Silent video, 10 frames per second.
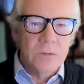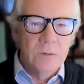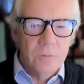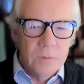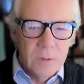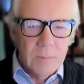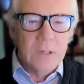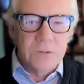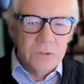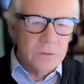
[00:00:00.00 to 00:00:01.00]
So if you're in the
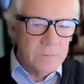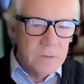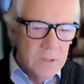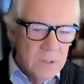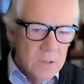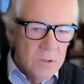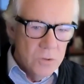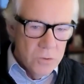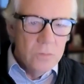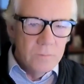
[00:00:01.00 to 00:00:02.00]
Microsoft
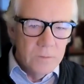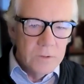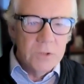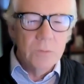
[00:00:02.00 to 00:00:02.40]
universe,